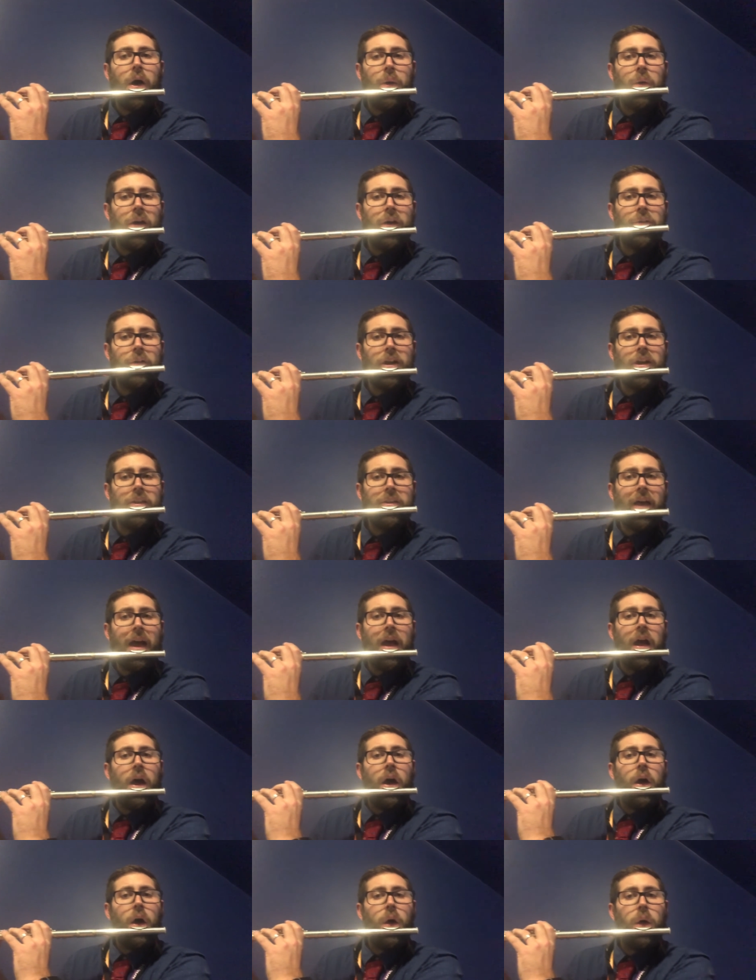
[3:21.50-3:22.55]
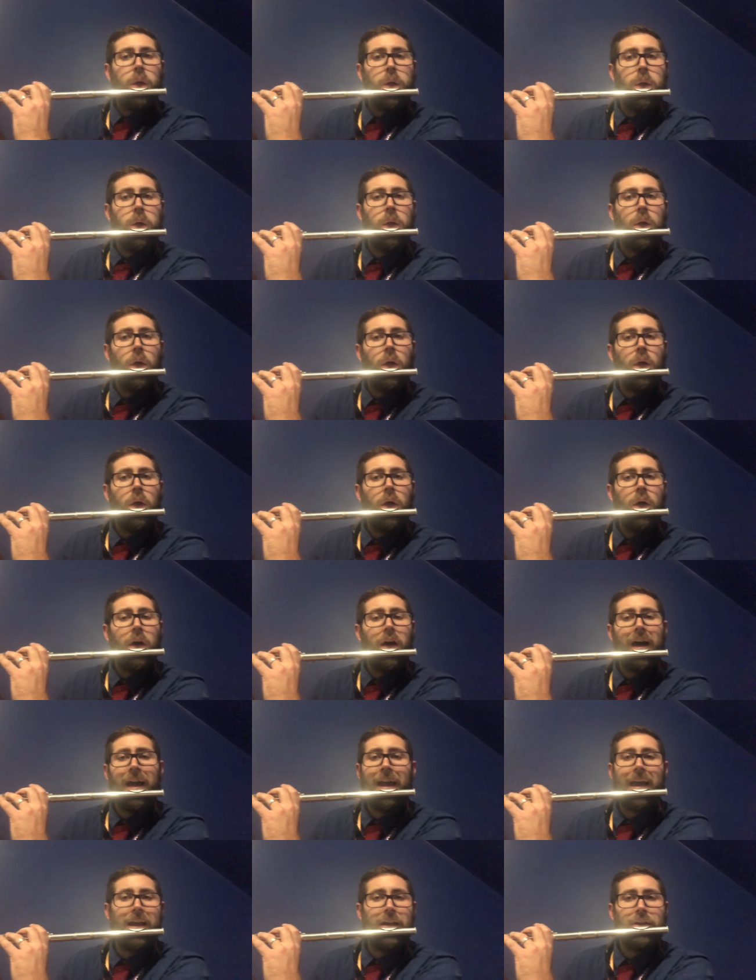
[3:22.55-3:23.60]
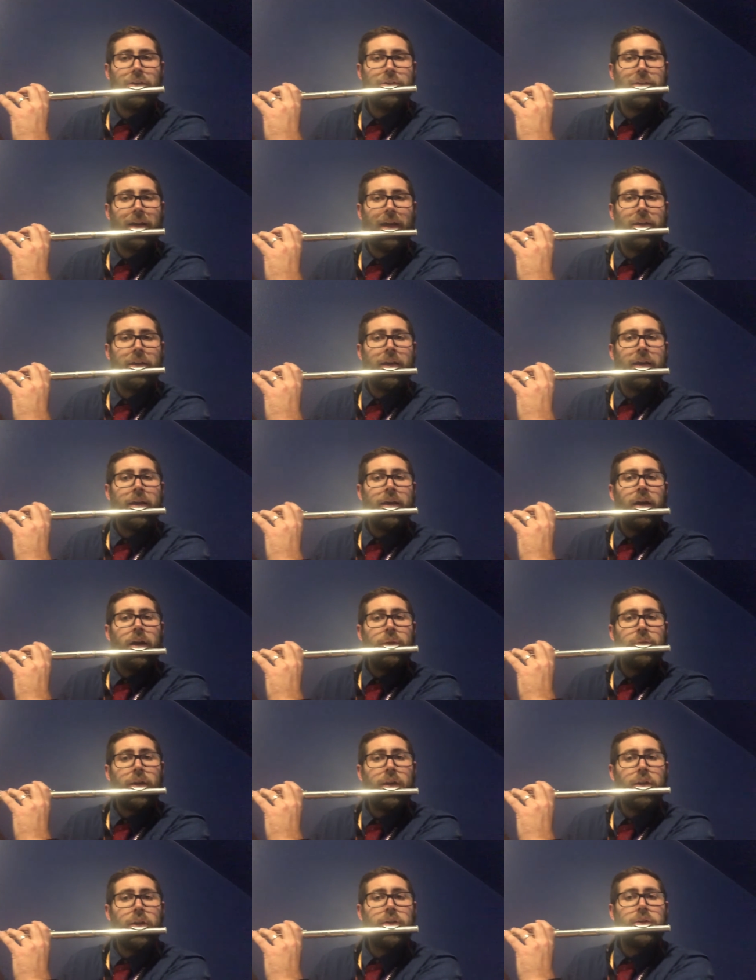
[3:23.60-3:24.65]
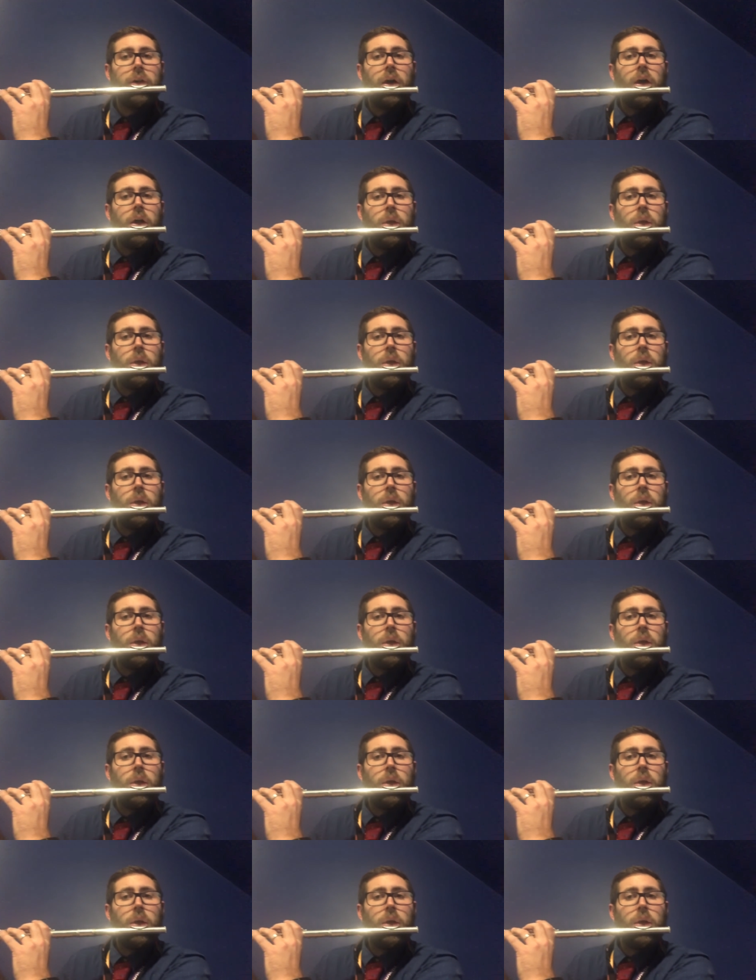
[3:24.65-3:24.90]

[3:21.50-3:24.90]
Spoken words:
If I did that, I get no sound. If I do this,